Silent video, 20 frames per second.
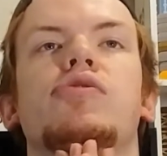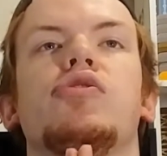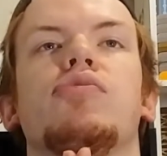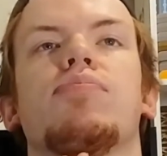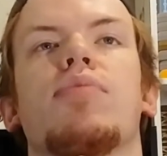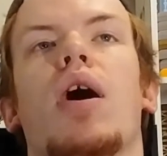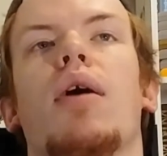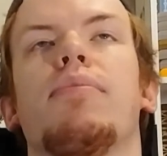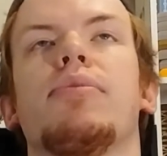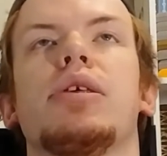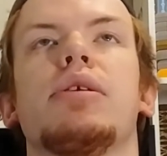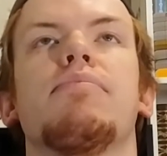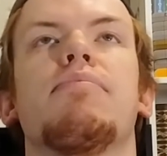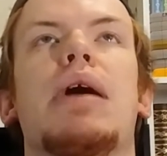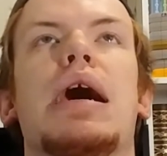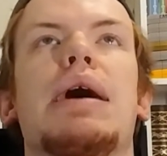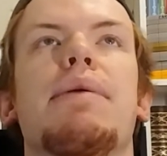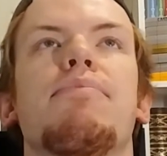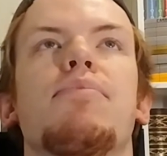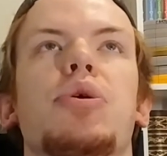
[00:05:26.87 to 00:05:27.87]
to probably
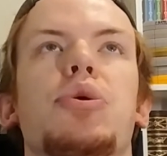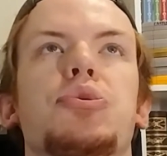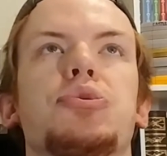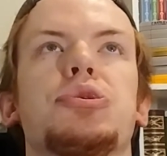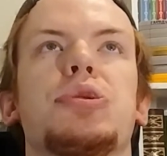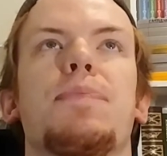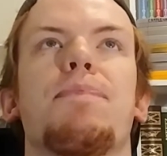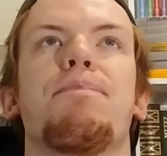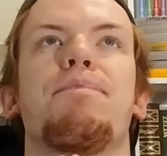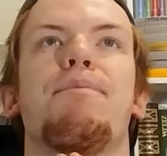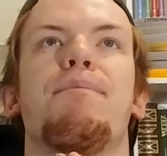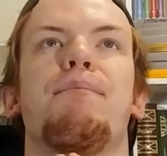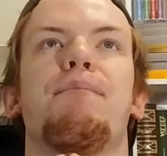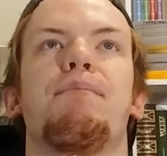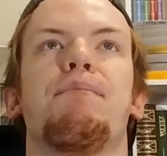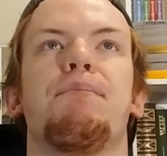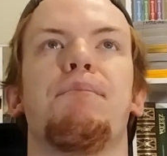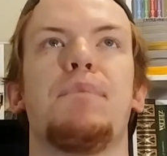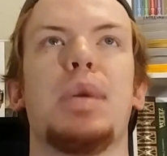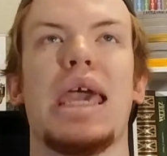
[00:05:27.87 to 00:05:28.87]
my most
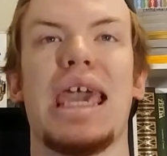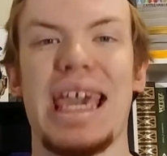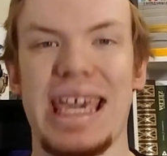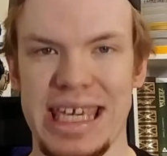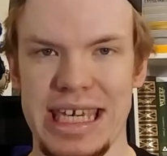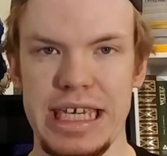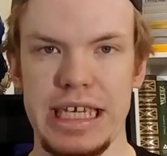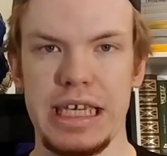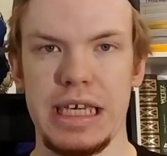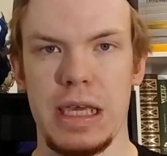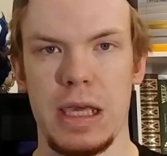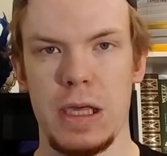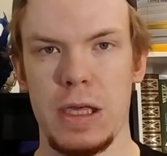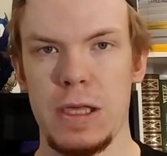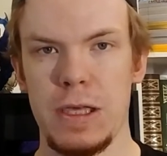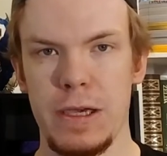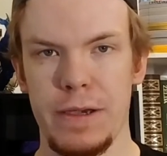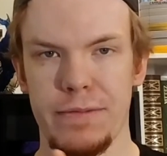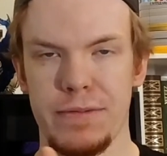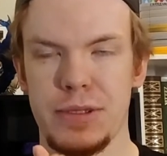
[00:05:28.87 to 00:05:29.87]
picky
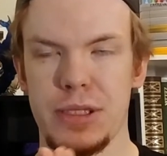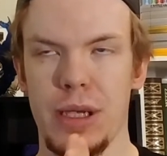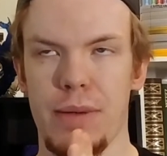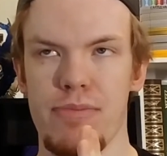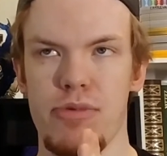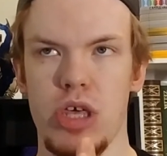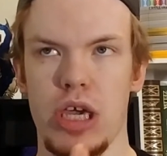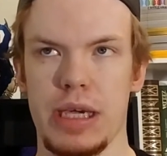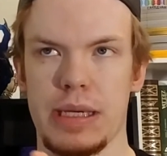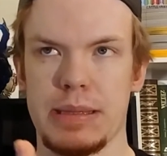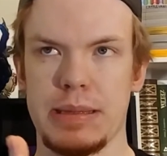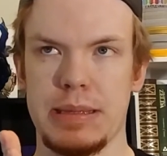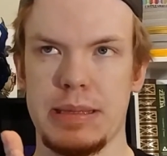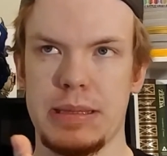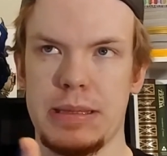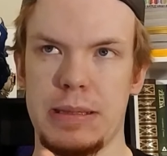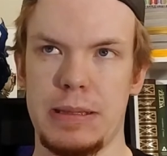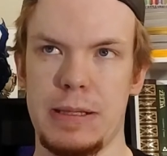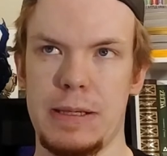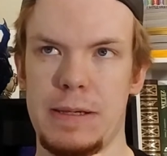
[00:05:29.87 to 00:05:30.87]
of
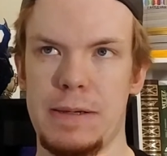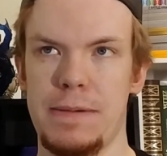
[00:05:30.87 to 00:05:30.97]
subjects.